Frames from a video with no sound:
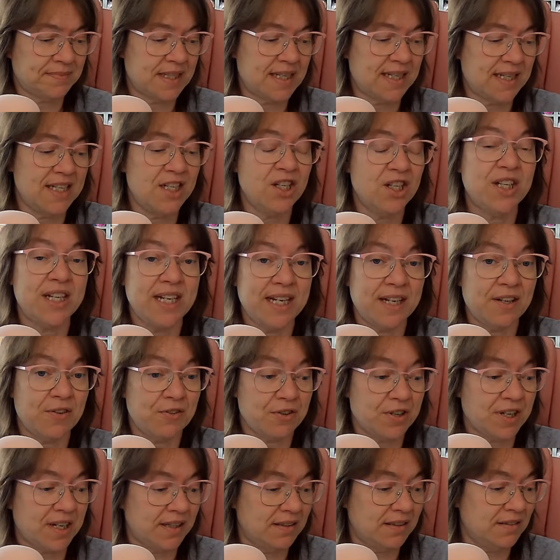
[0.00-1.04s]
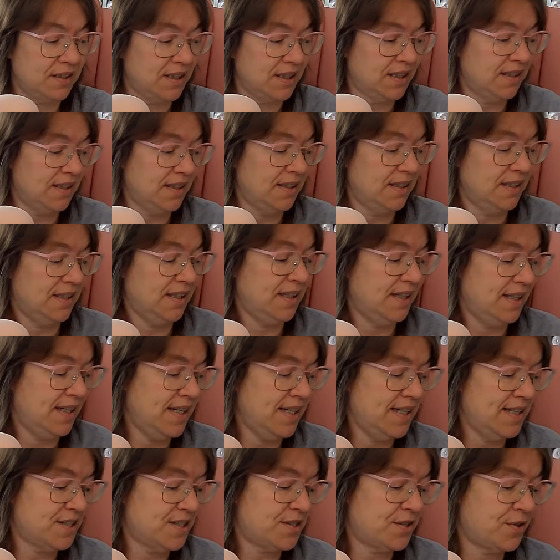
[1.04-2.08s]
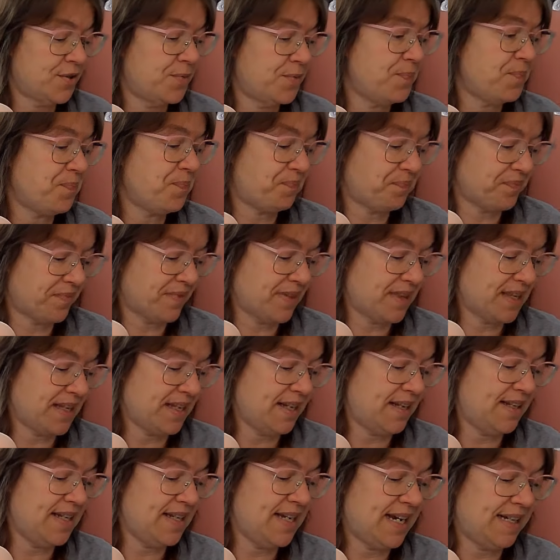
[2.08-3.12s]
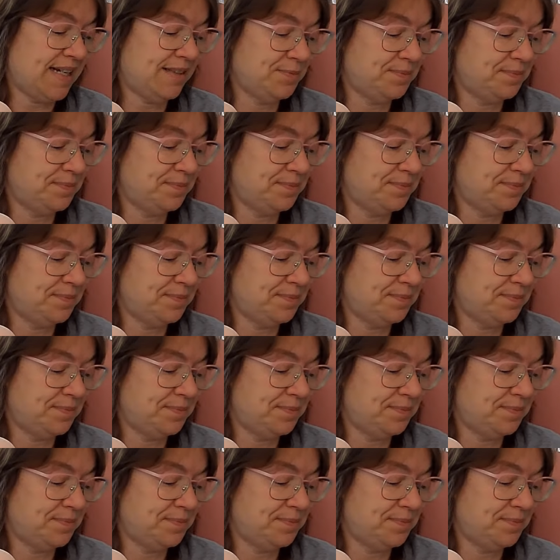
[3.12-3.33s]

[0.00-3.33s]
You get her done. So, yeah.